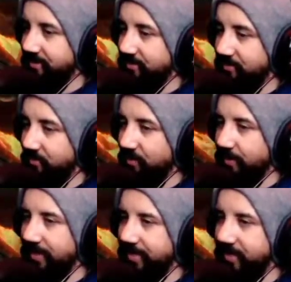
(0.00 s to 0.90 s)
But we're
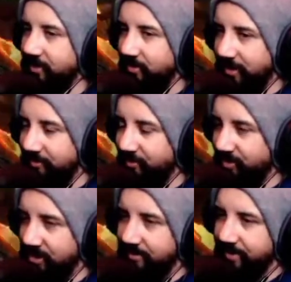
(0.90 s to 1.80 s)
about to get a whole lot more
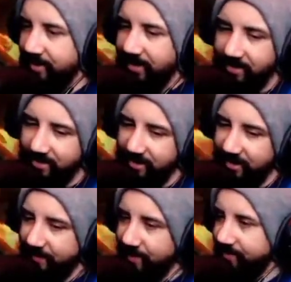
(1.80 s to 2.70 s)
complicated
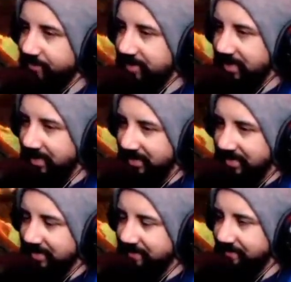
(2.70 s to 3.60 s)
in about three
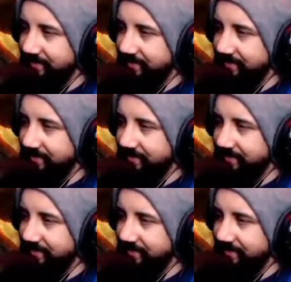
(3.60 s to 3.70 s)
seconds.